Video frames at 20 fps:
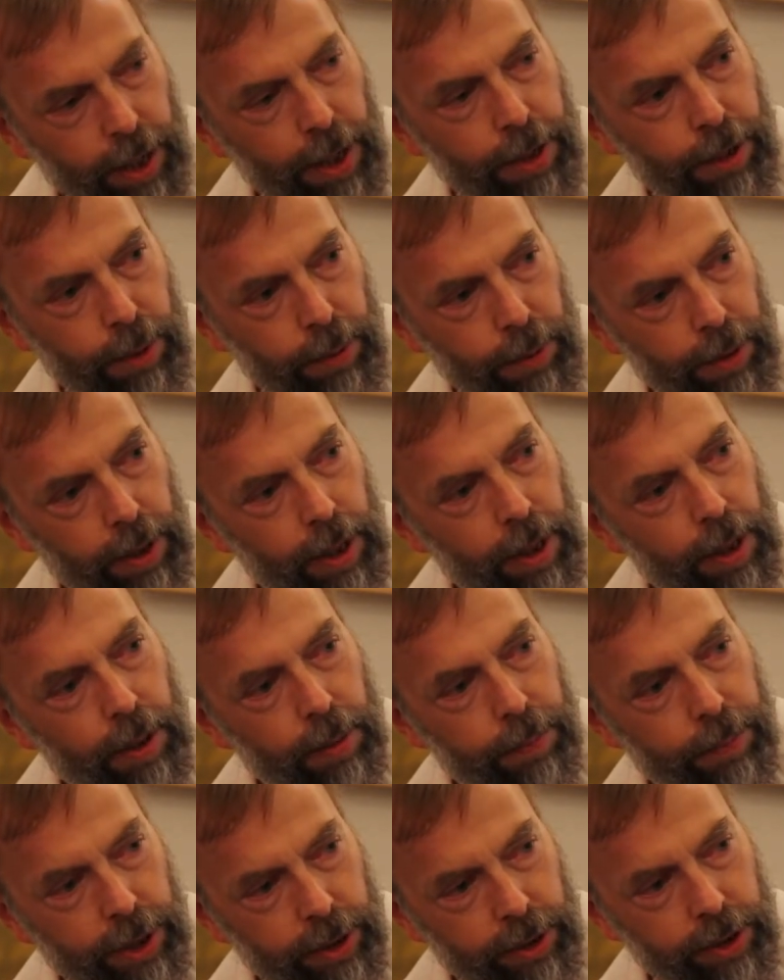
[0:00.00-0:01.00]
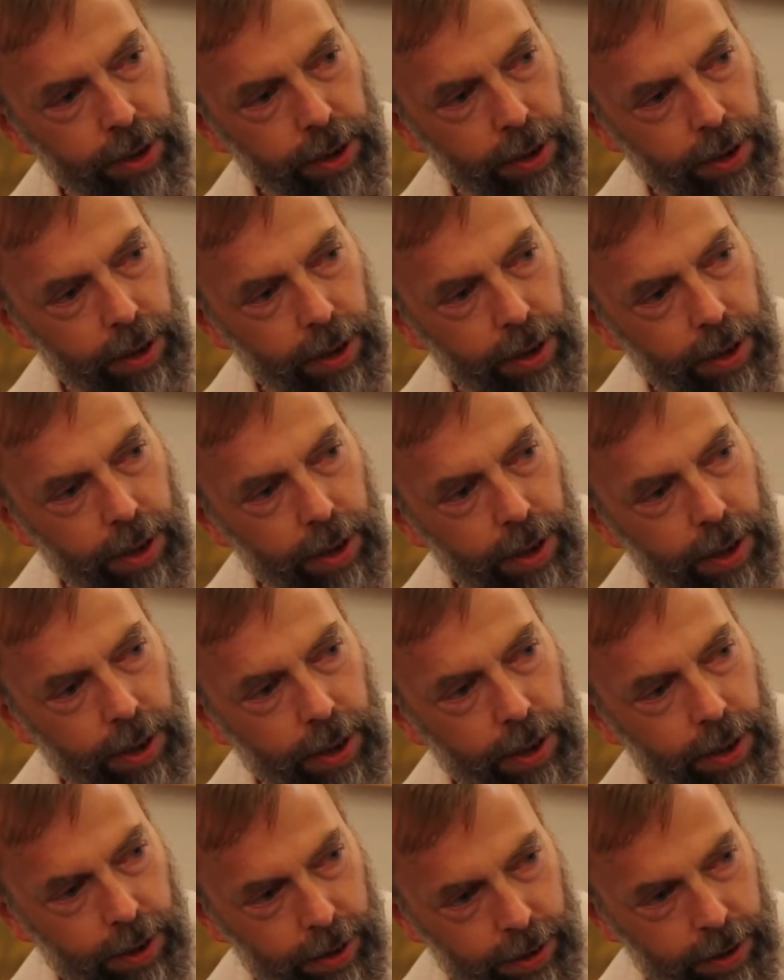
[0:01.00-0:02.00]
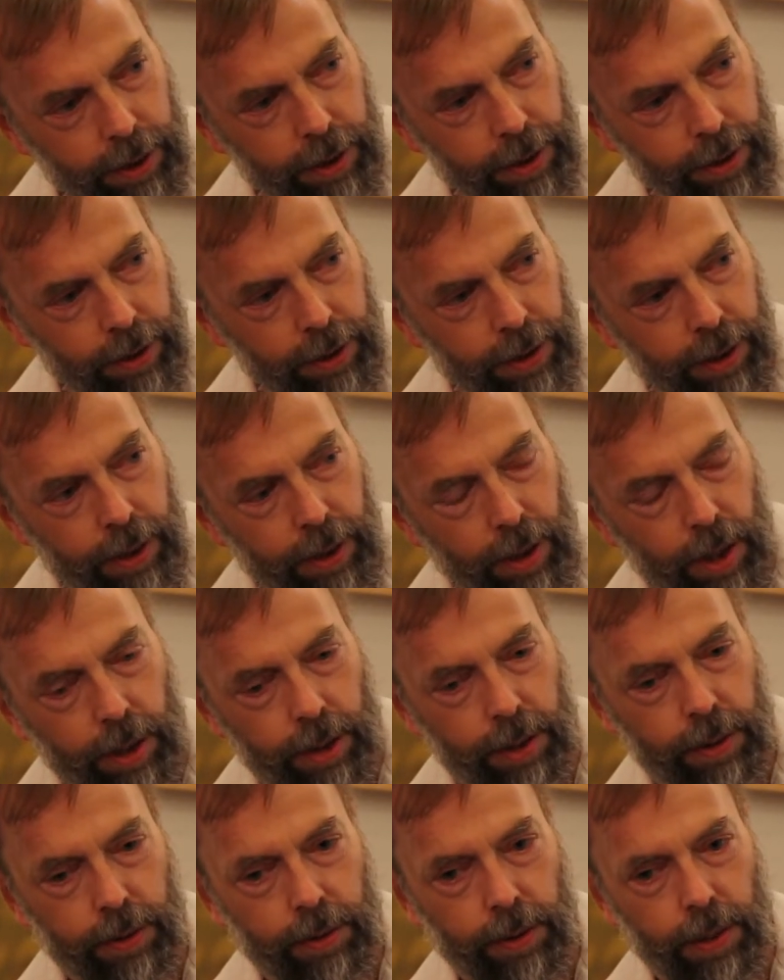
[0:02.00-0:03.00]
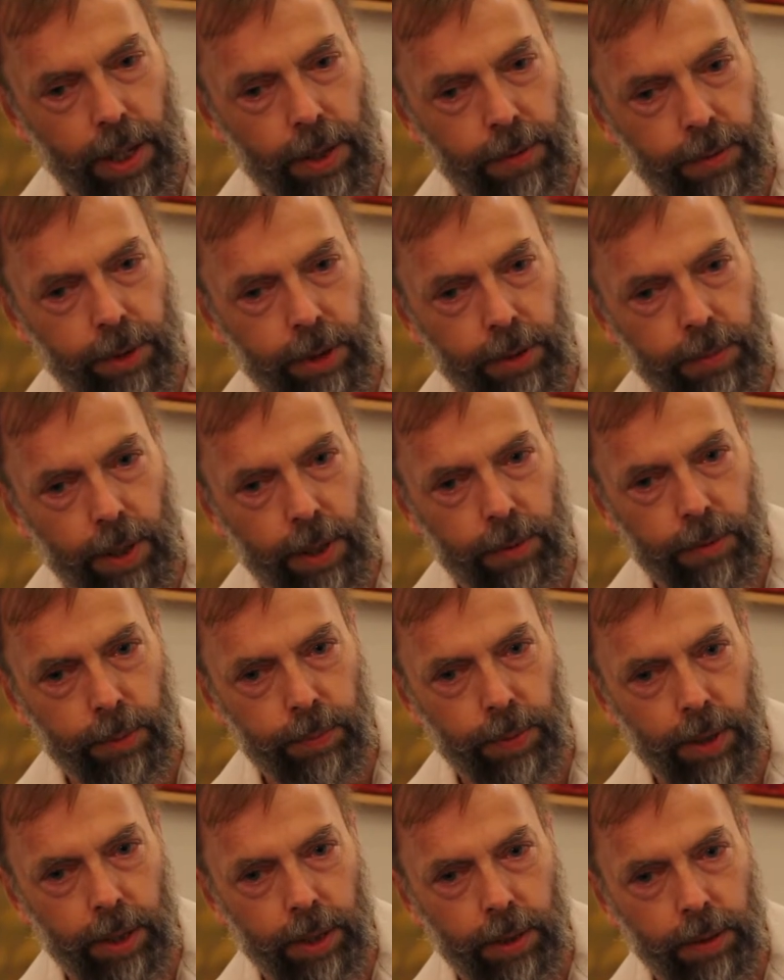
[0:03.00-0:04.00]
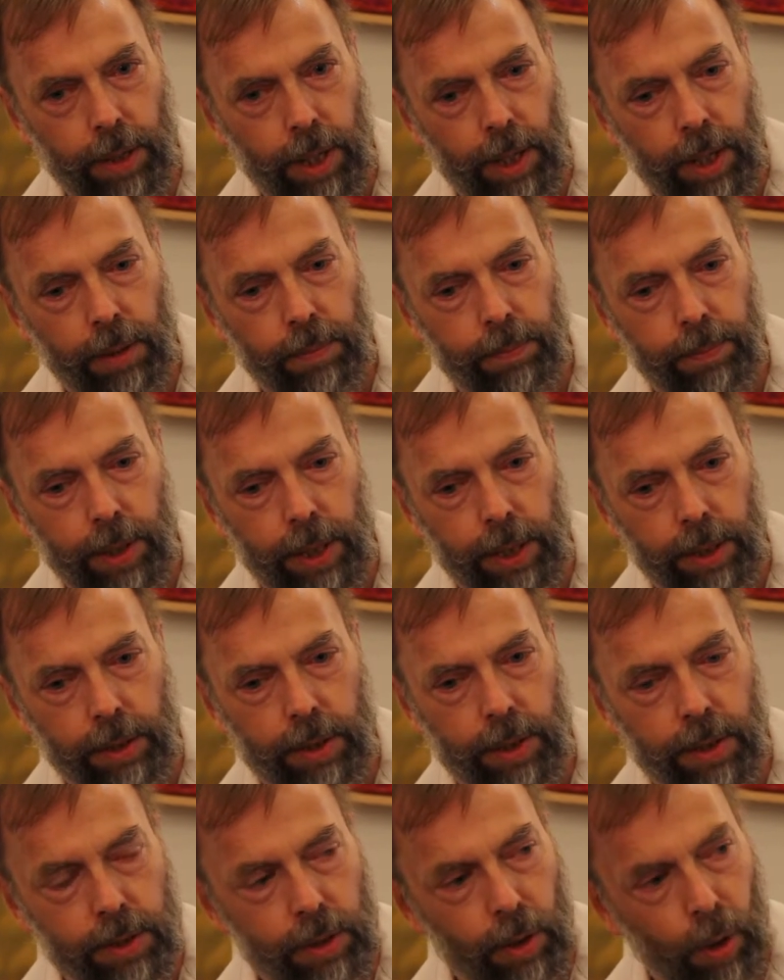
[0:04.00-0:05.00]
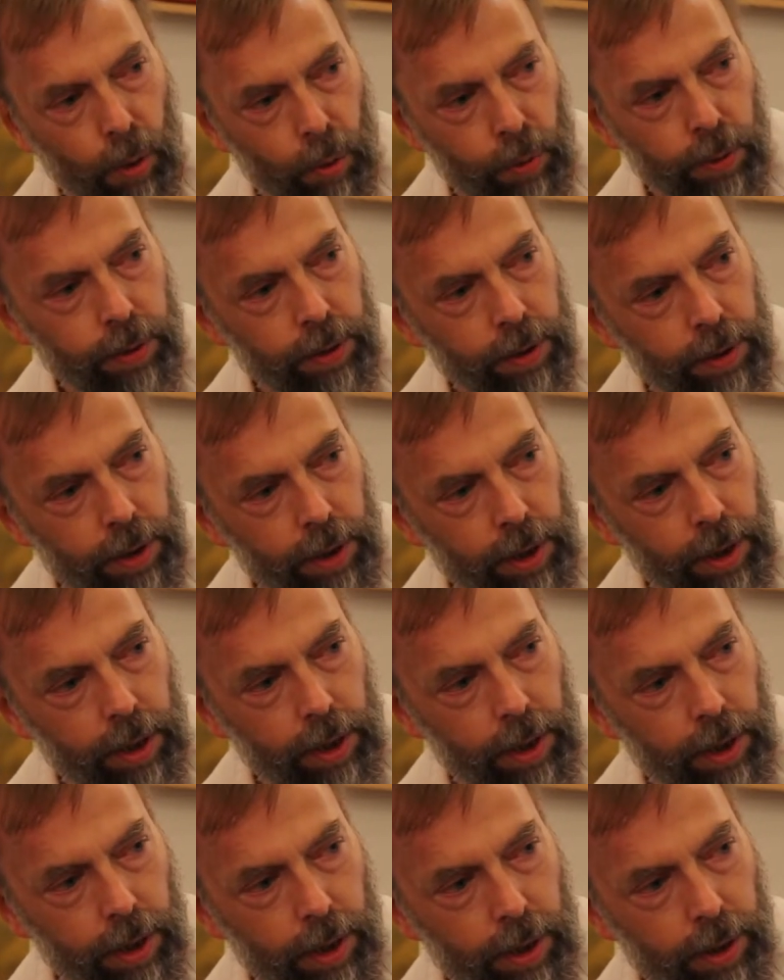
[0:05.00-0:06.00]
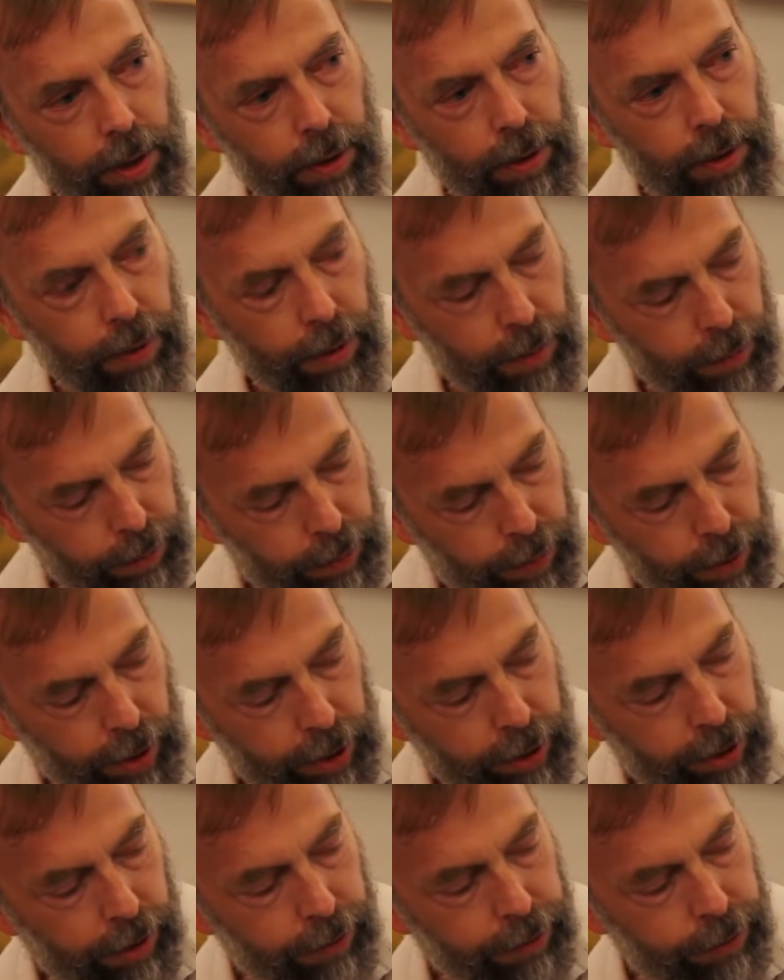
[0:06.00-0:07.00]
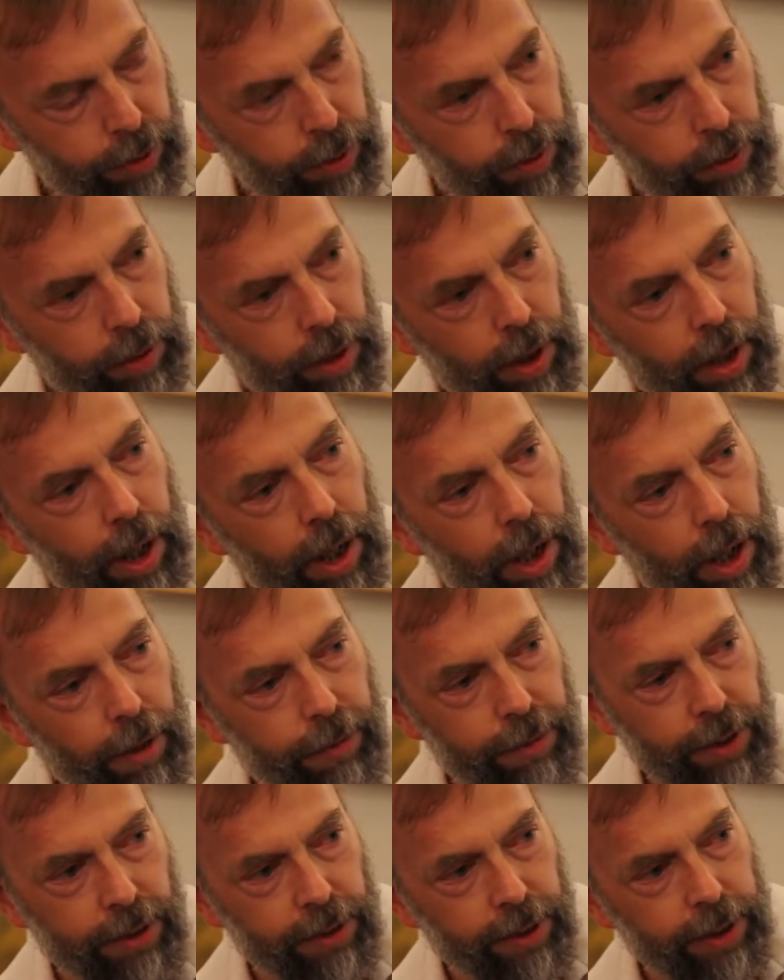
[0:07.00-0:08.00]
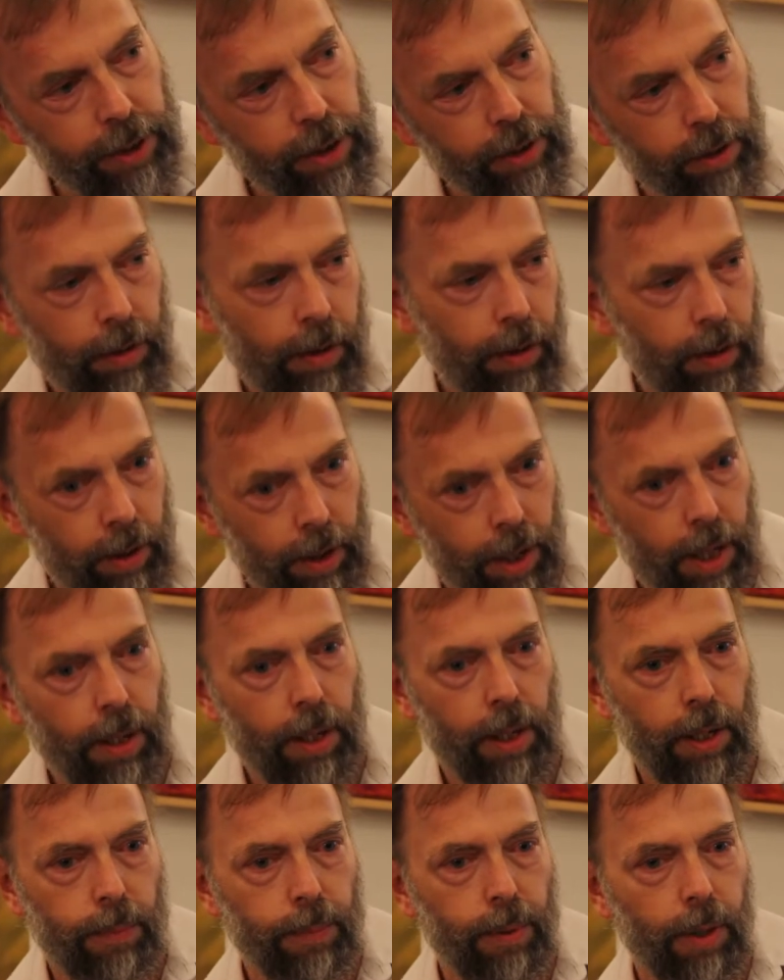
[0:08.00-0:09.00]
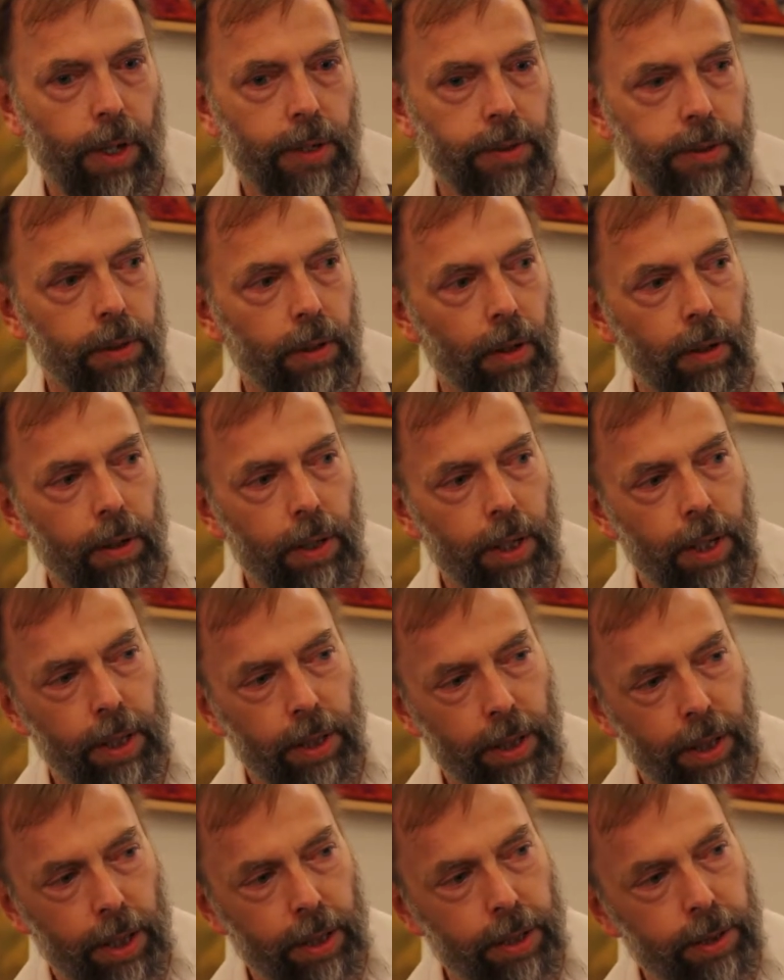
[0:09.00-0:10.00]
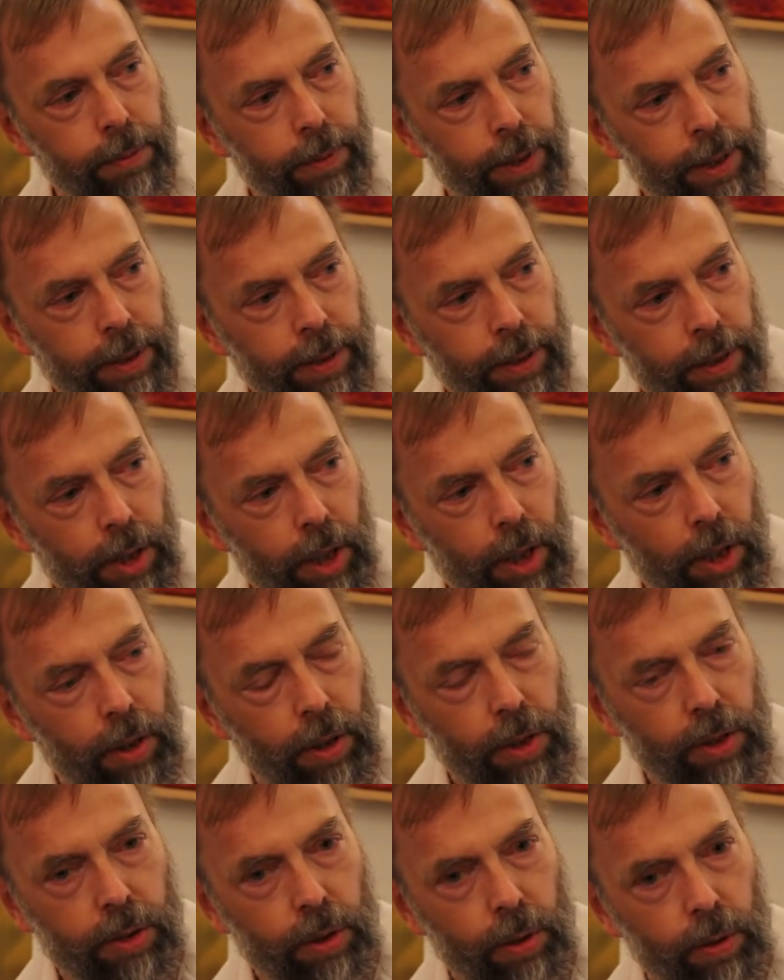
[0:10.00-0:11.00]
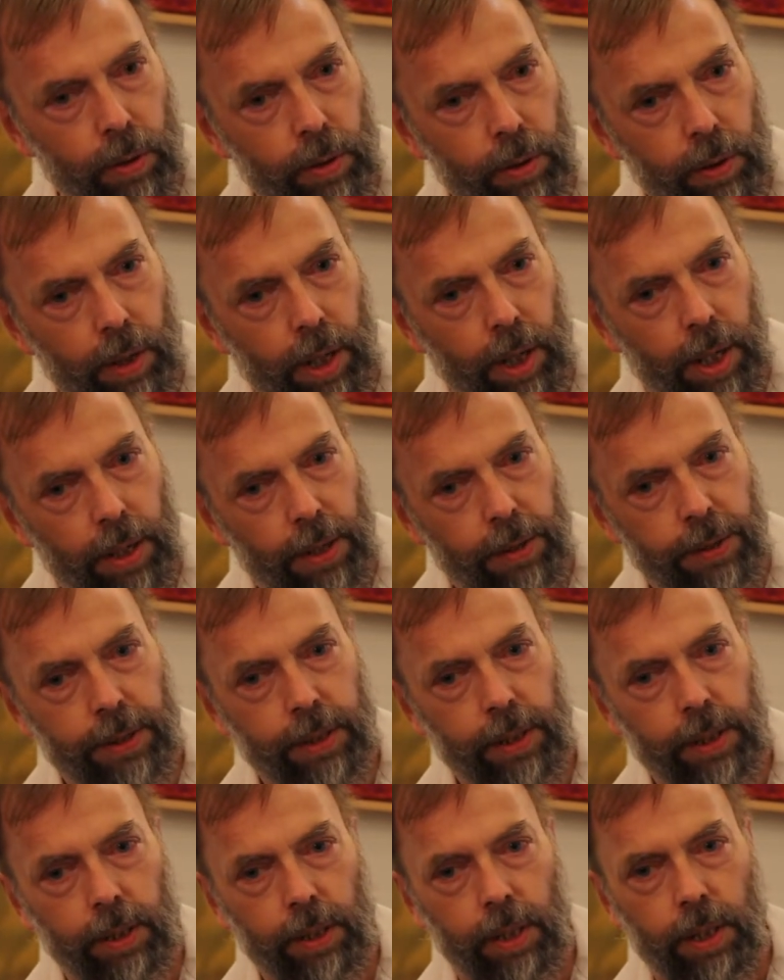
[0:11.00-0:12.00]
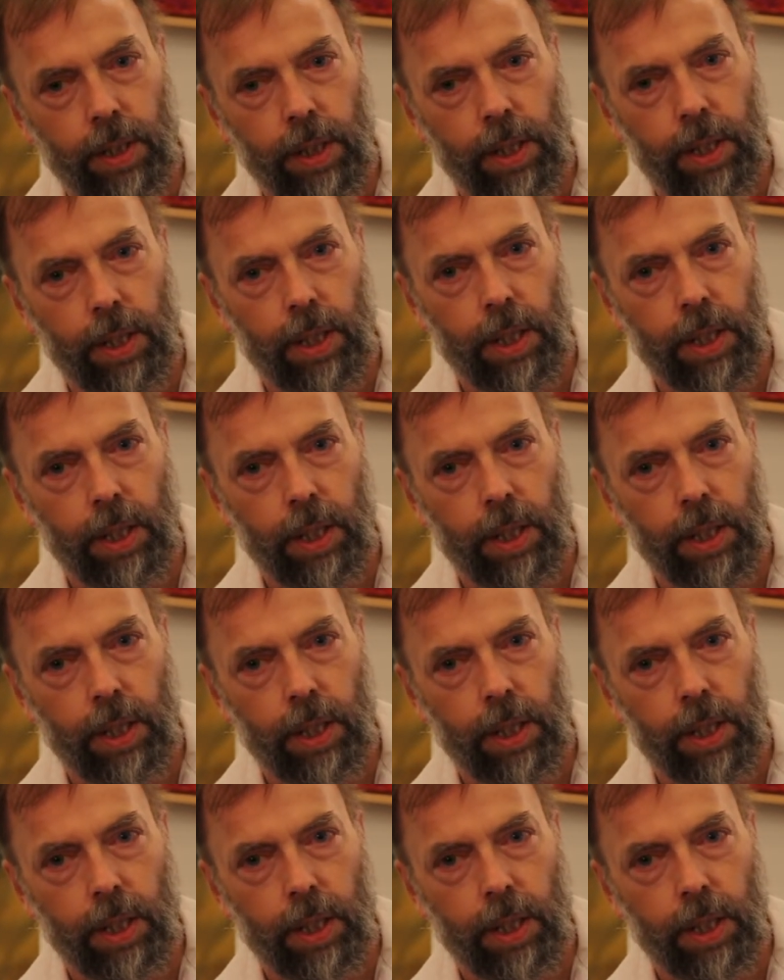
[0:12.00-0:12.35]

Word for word: another picture. Yeah, yeah. Everybody makes his own point of view of a thing or a person or an event. And so I think